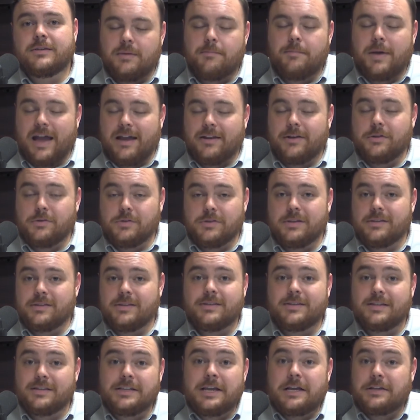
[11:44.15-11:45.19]
The bad news
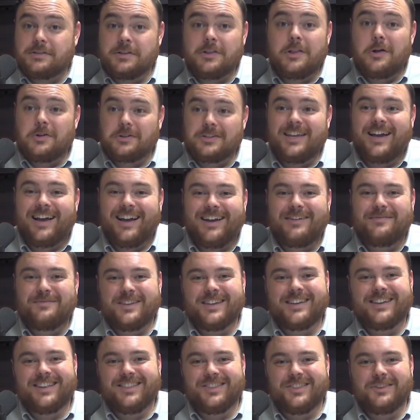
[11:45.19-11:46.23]
is it takes a long time
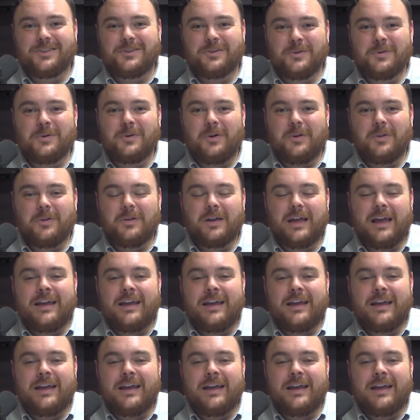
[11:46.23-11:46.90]
to get the tool,